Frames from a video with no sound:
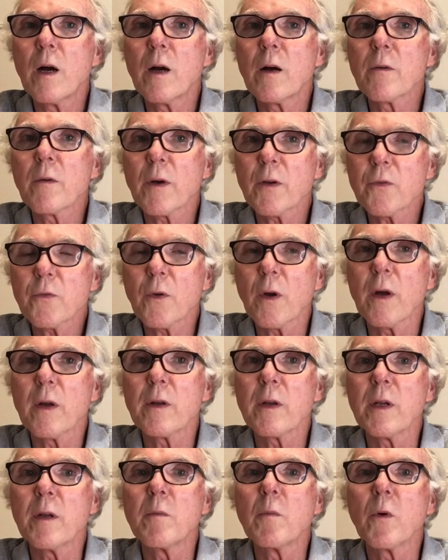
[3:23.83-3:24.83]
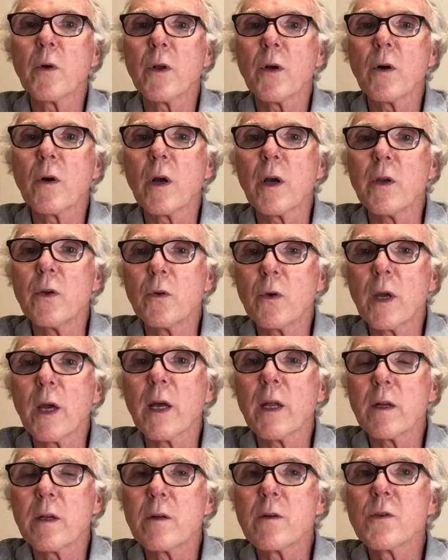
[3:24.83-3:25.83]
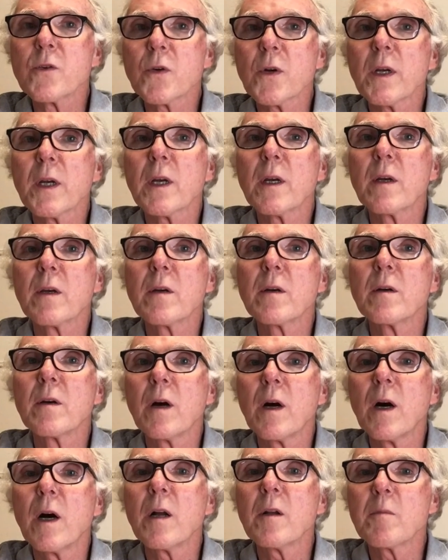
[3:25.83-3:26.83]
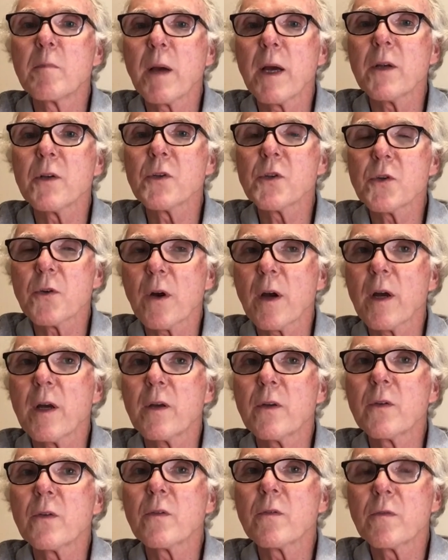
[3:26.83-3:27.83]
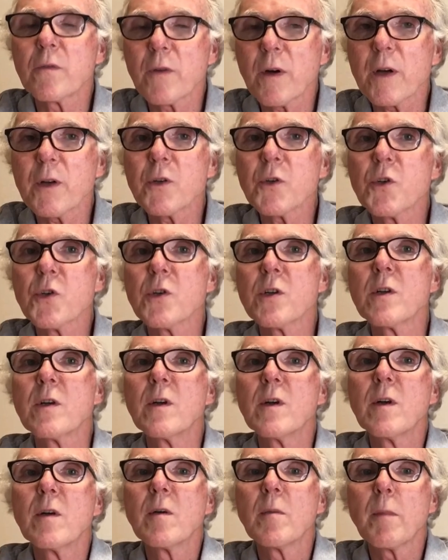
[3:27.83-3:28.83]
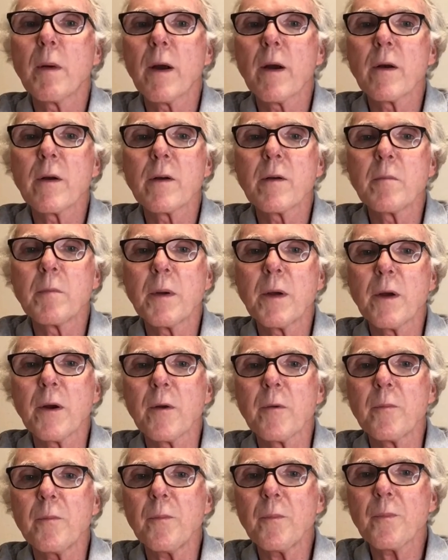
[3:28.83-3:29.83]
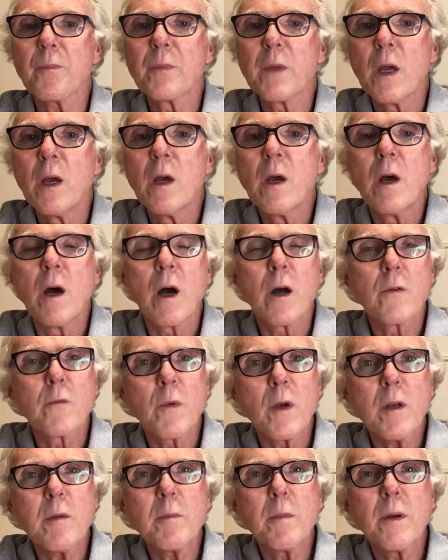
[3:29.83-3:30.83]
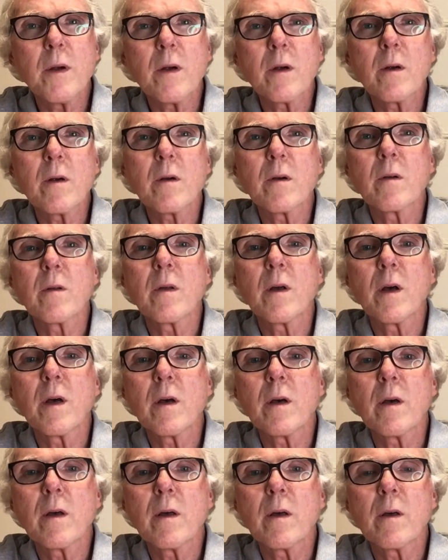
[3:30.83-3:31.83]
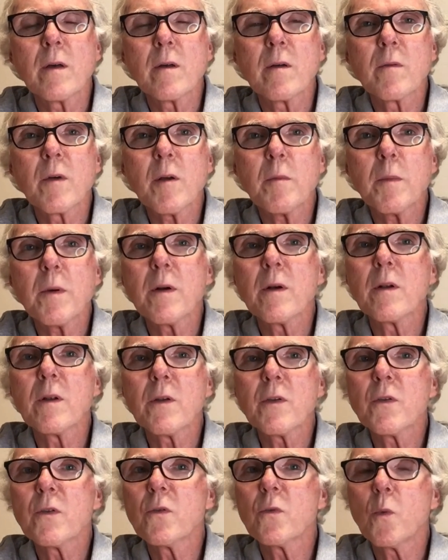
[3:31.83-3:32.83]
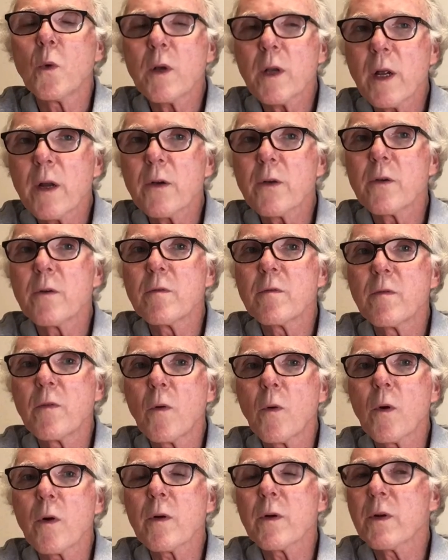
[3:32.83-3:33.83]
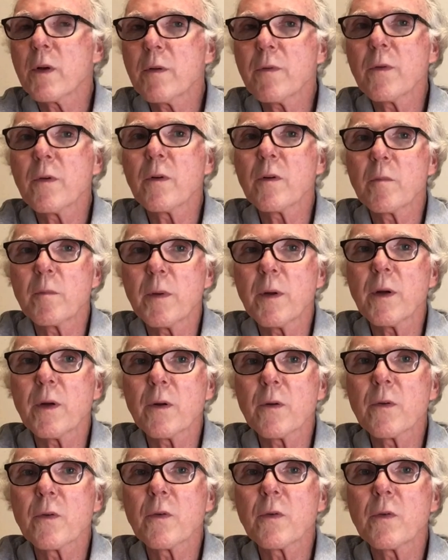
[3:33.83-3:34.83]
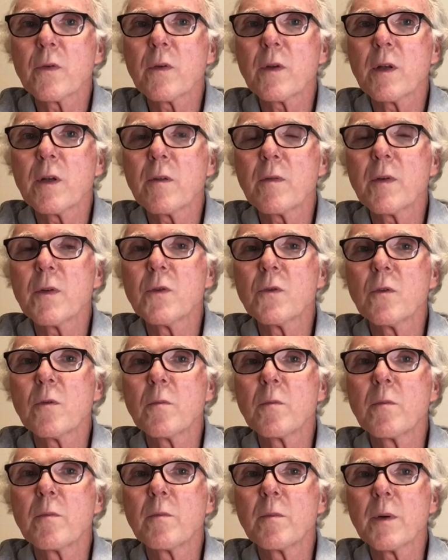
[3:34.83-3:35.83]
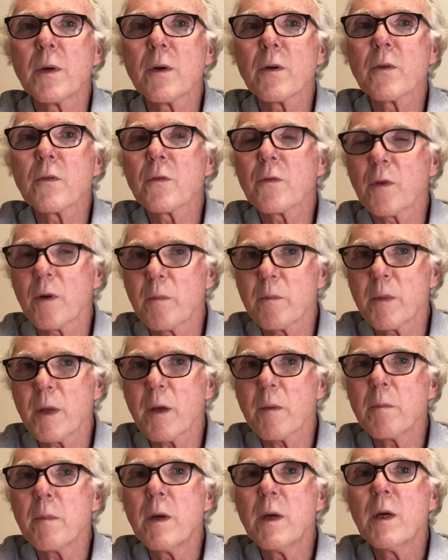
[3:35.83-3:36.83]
restaurant in Morioka, you can drink unpasteurized, fresh Baeren beer. On RateBeer, RateBeer lists 104 different beers, individual beers from them,